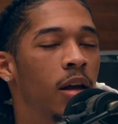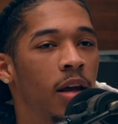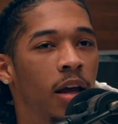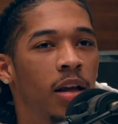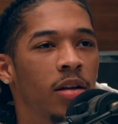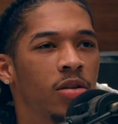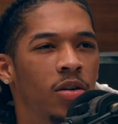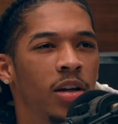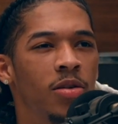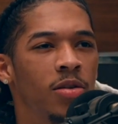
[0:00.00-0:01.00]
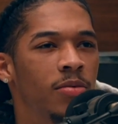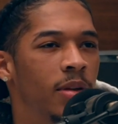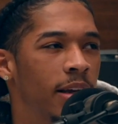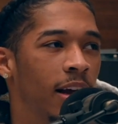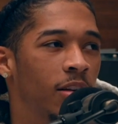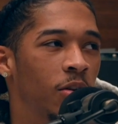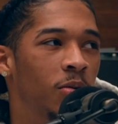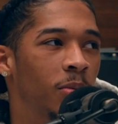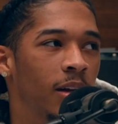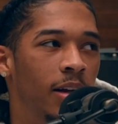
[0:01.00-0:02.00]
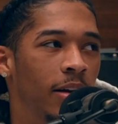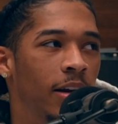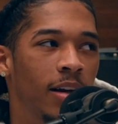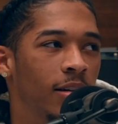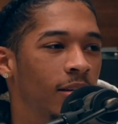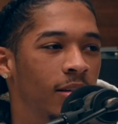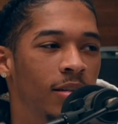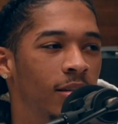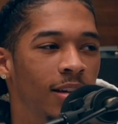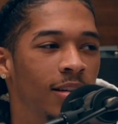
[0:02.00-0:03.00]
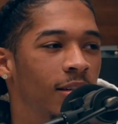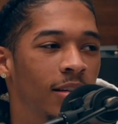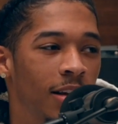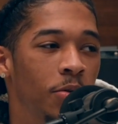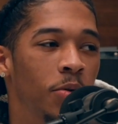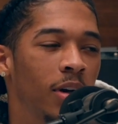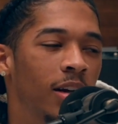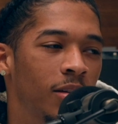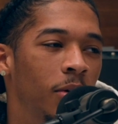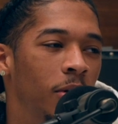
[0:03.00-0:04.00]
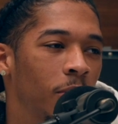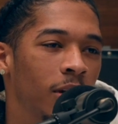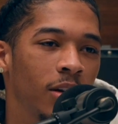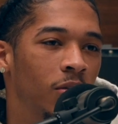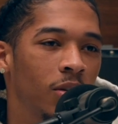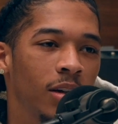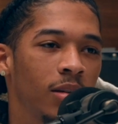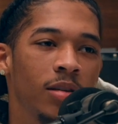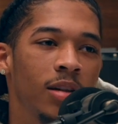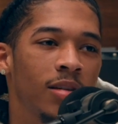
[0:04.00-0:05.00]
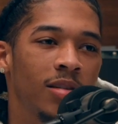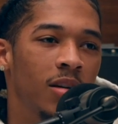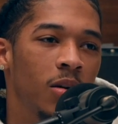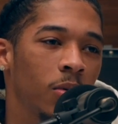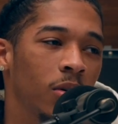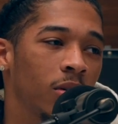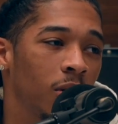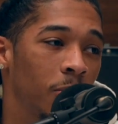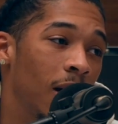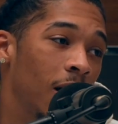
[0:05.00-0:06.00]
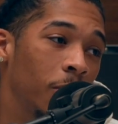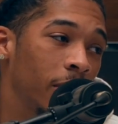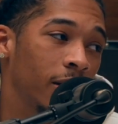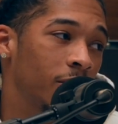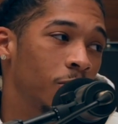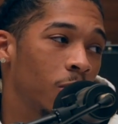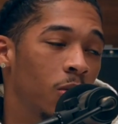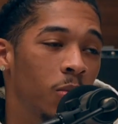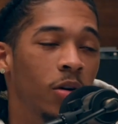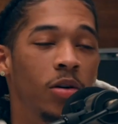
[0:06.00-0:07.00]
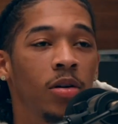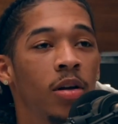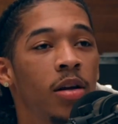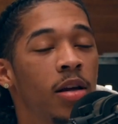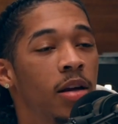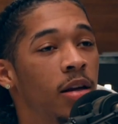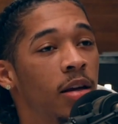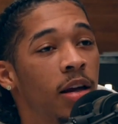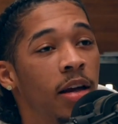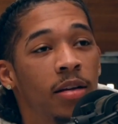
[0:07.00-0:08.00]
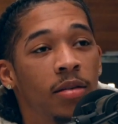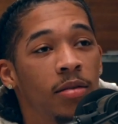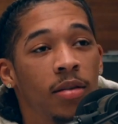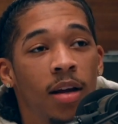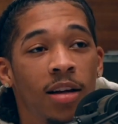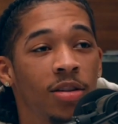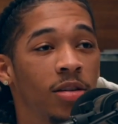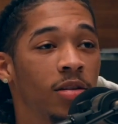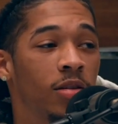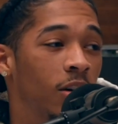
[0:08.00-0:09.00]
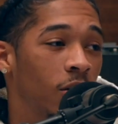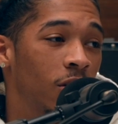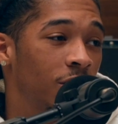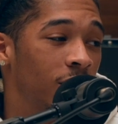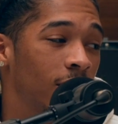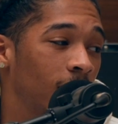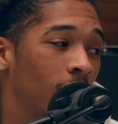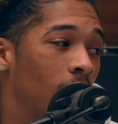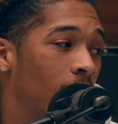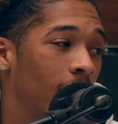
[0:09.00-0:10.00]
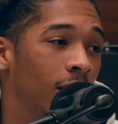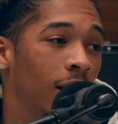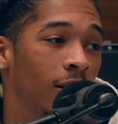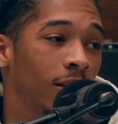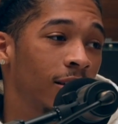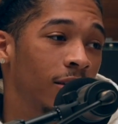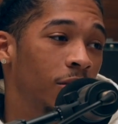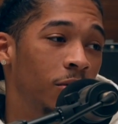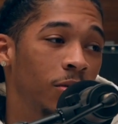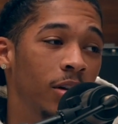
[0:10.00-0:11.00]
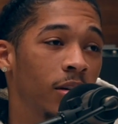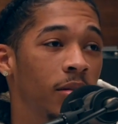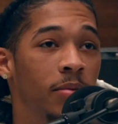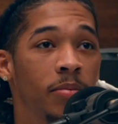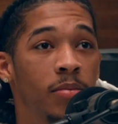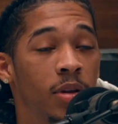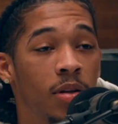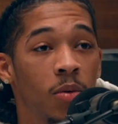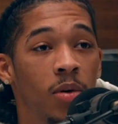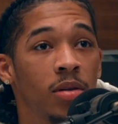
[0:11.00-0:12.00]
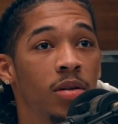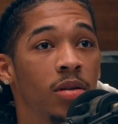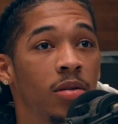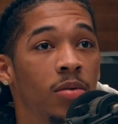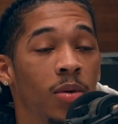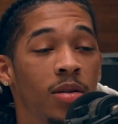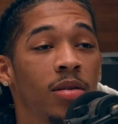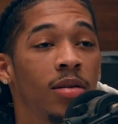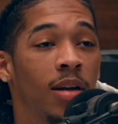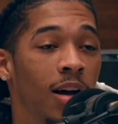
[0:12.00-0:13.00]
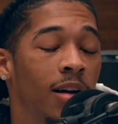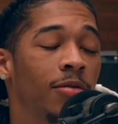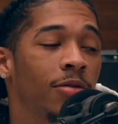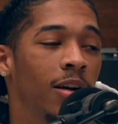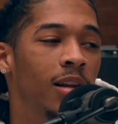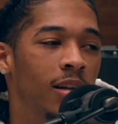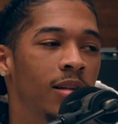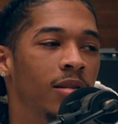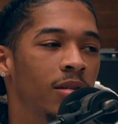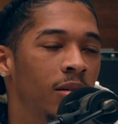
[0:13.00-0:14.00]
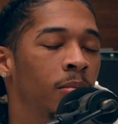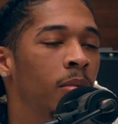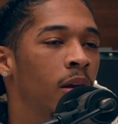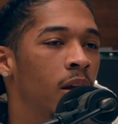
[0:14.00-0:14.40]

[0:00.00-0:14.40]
and so he he had told me like yeah, uh, did, if you want to get to it, you want to get to this. This isn't gonna work. Though my way is, won't work, and I just took it on the chin and said all right, I'll, I'll listen to you. And once once I finally listened to him,